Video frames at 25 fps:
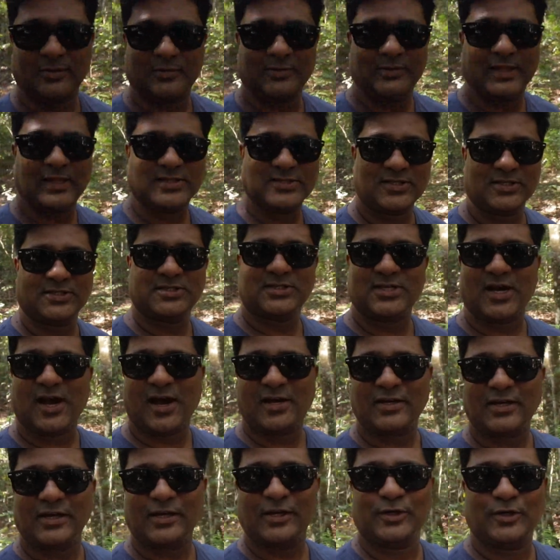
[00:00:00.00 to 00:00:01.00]
That's a
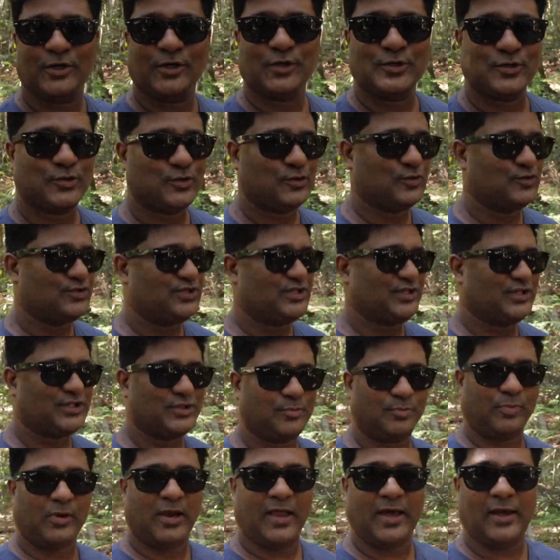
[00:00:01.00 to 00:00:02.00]
tiny little two-seater
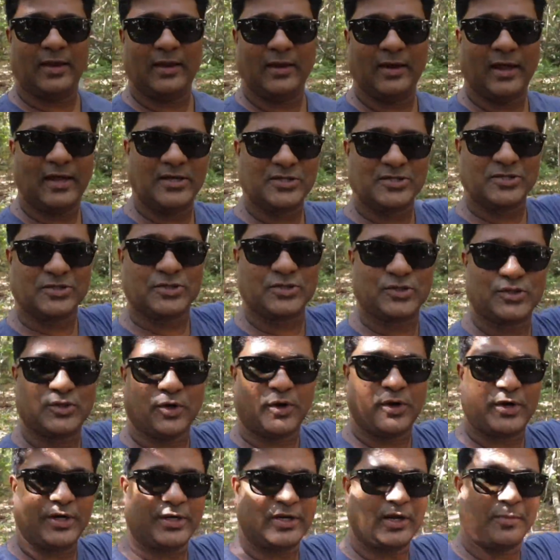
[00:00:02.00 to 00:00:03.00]
plane. I just
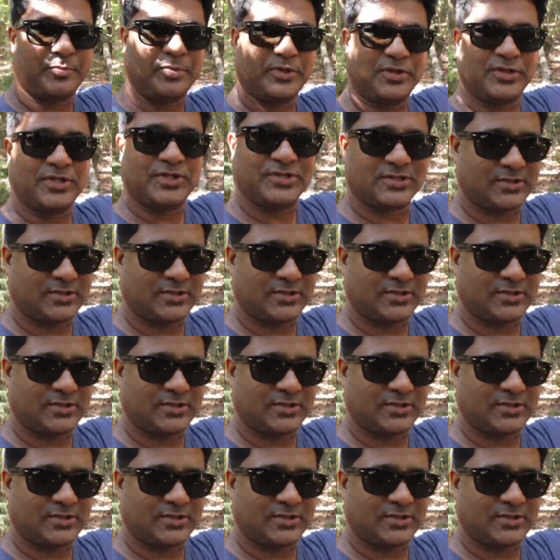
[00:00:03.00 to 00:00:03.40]
saw it up in the